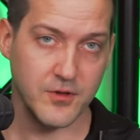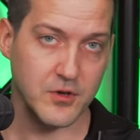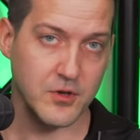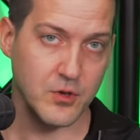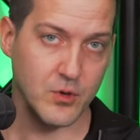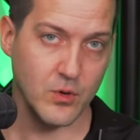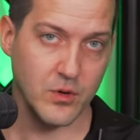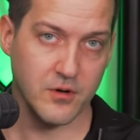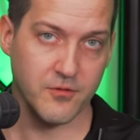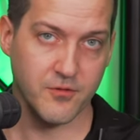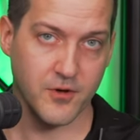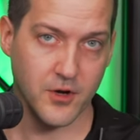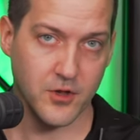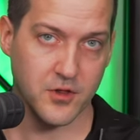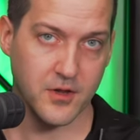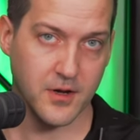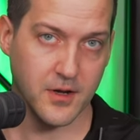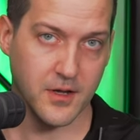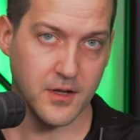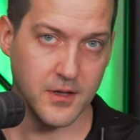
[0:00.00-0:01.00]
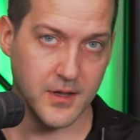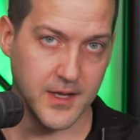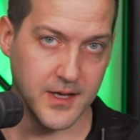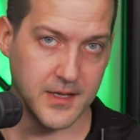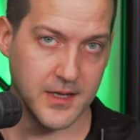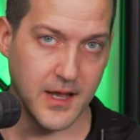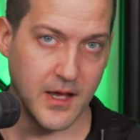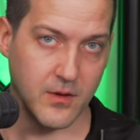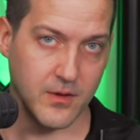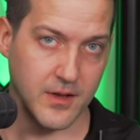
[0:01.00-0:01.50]
newer version I'm going to
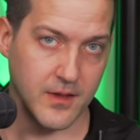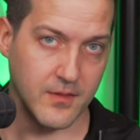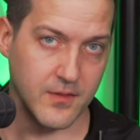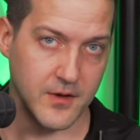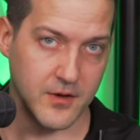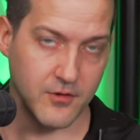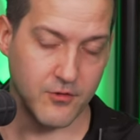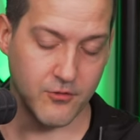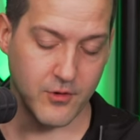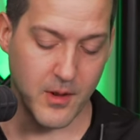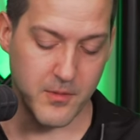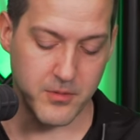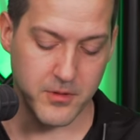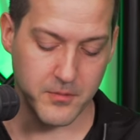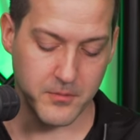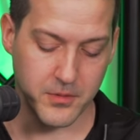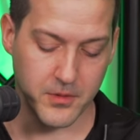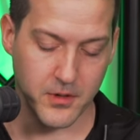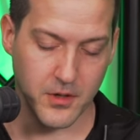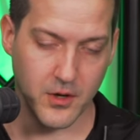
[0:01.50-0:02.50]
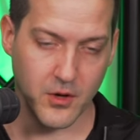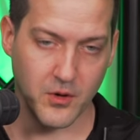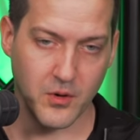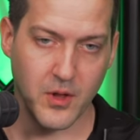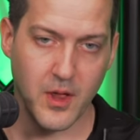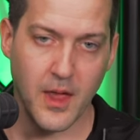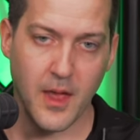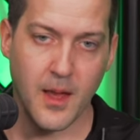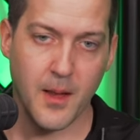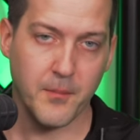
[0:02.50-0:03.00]
link down in the description below,
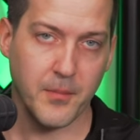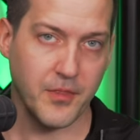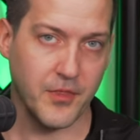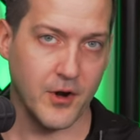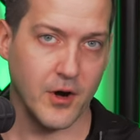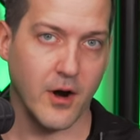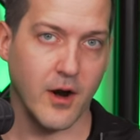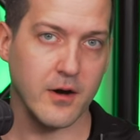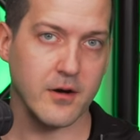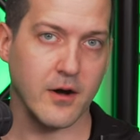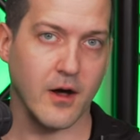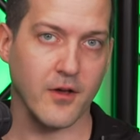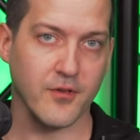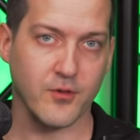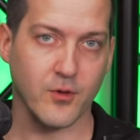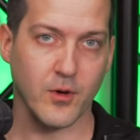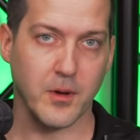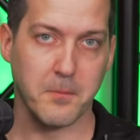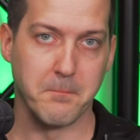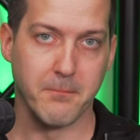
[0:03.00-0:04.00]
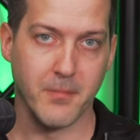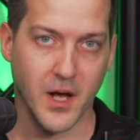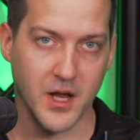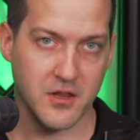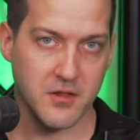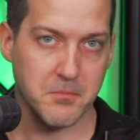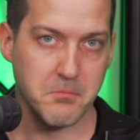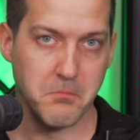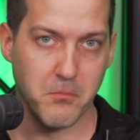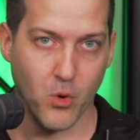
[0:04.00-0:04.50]
but there are also a
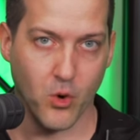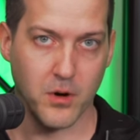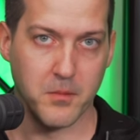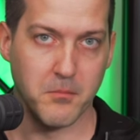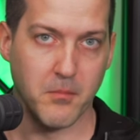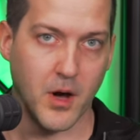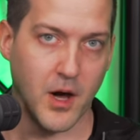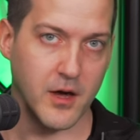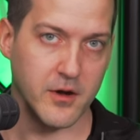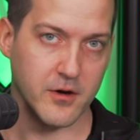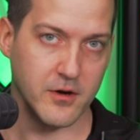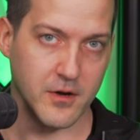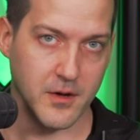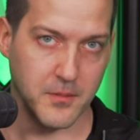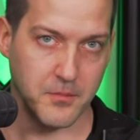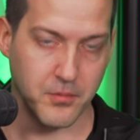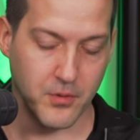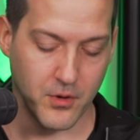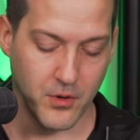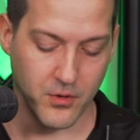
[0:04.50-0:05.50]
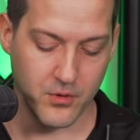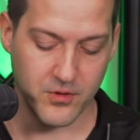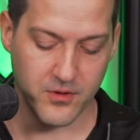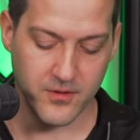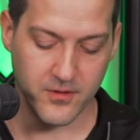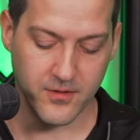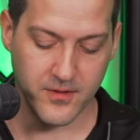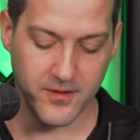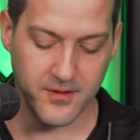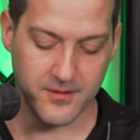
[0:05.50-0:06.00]
much more modern approach
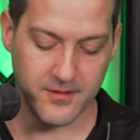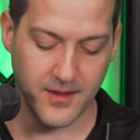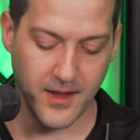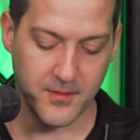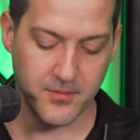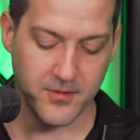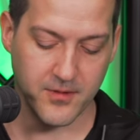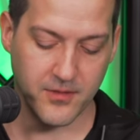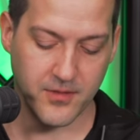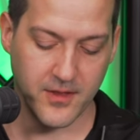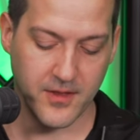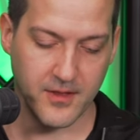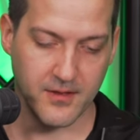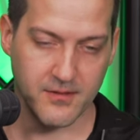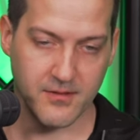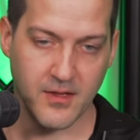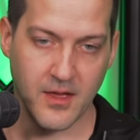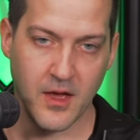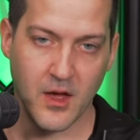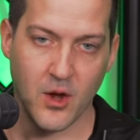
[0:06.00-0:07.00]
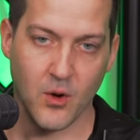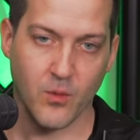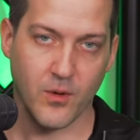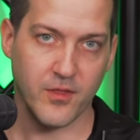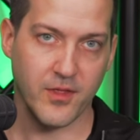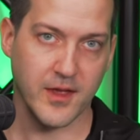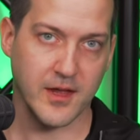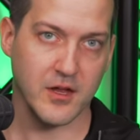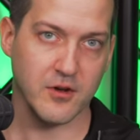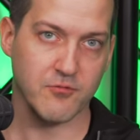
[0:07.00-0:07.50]
to these types of things where
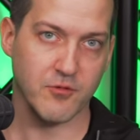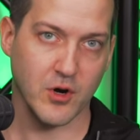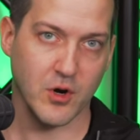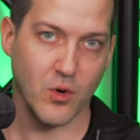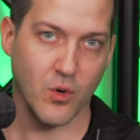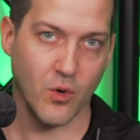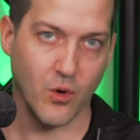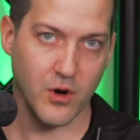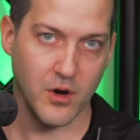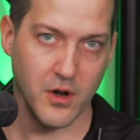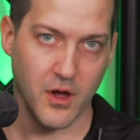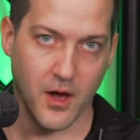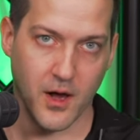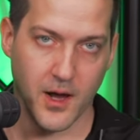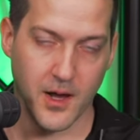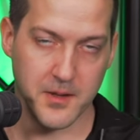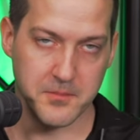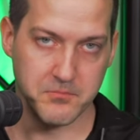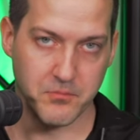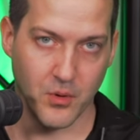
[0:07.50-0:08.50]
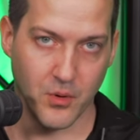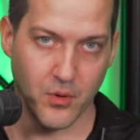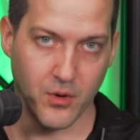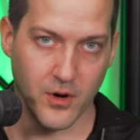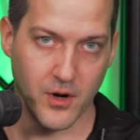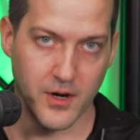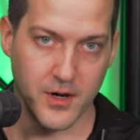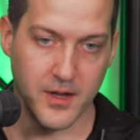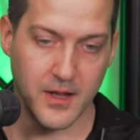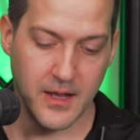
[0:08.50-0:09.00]
they can record on
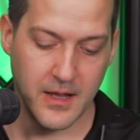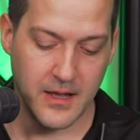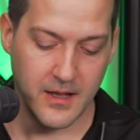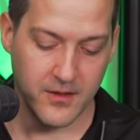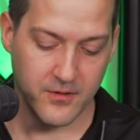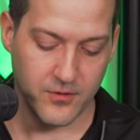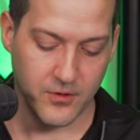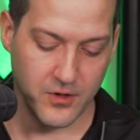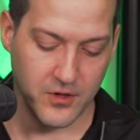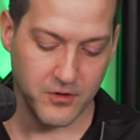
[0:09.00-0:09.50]
board. So you